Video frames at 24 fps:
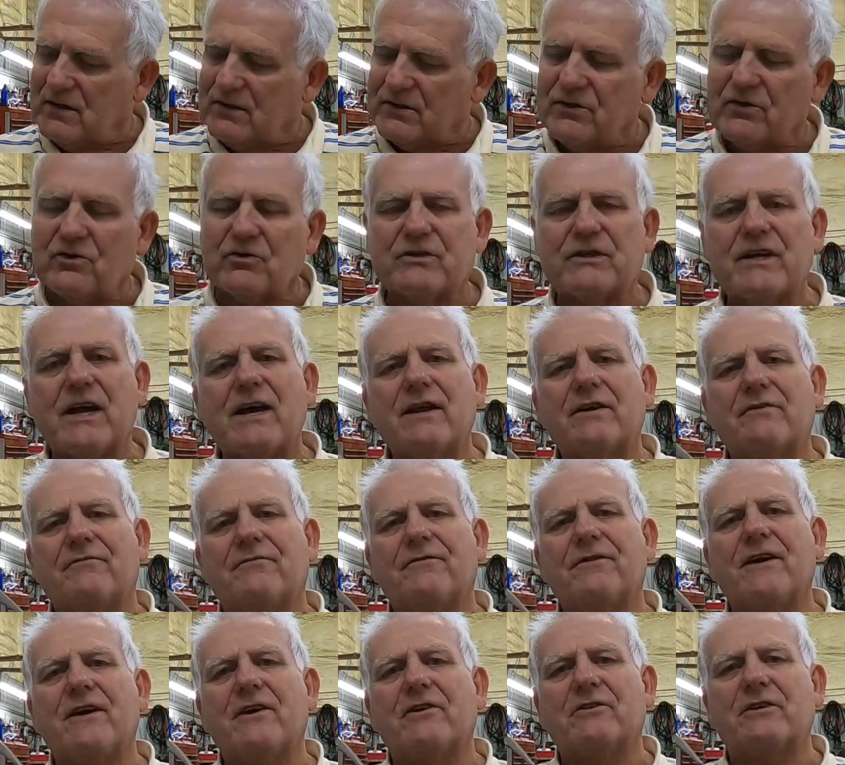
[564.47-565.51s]
So is that a
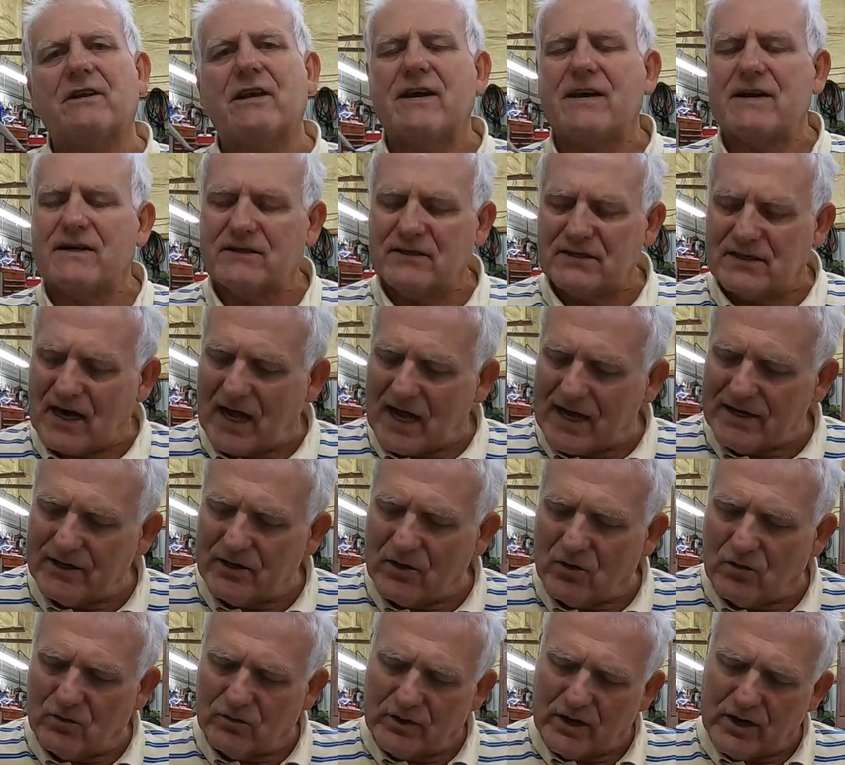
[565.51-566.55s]
fair test? I
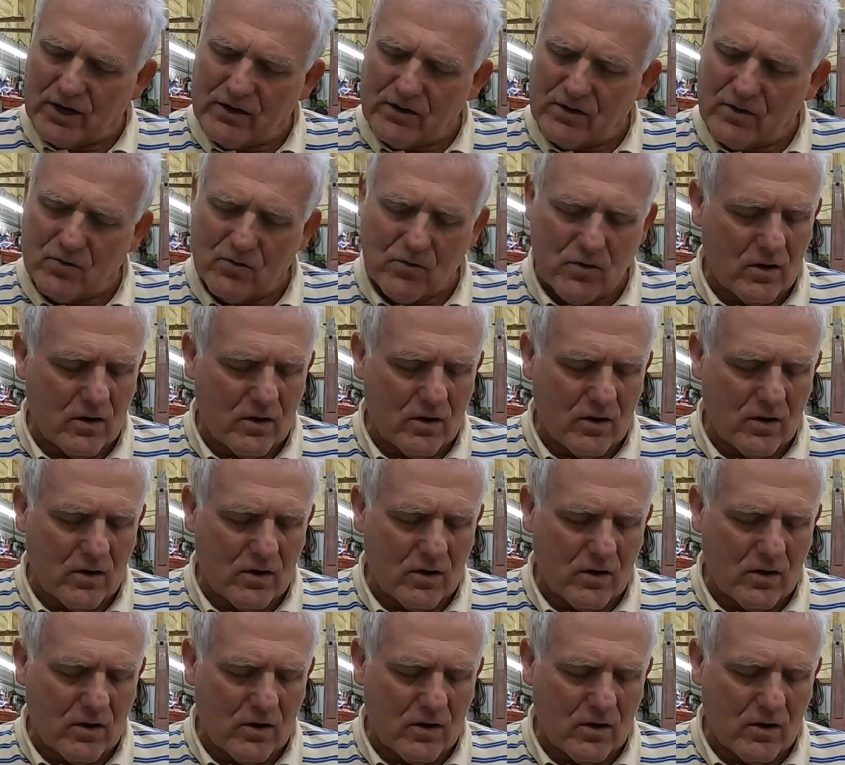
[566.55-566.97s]
don't know.